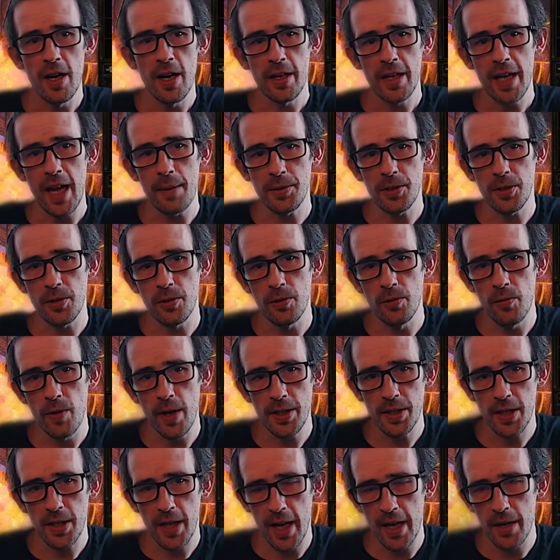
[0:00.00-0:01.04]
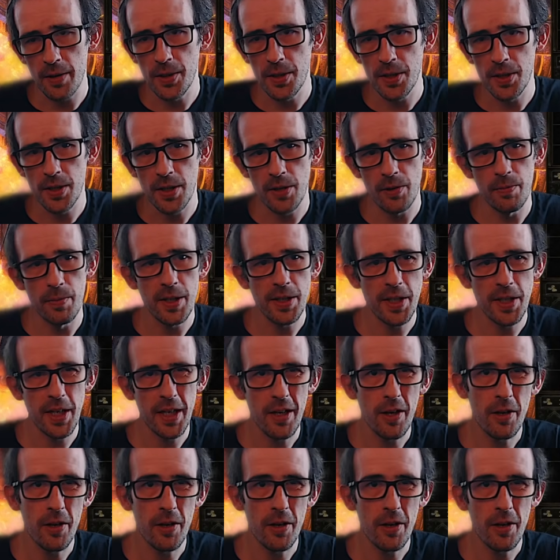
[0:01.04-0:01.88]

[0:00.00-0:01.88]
Capped at all res, Chaos is still missing,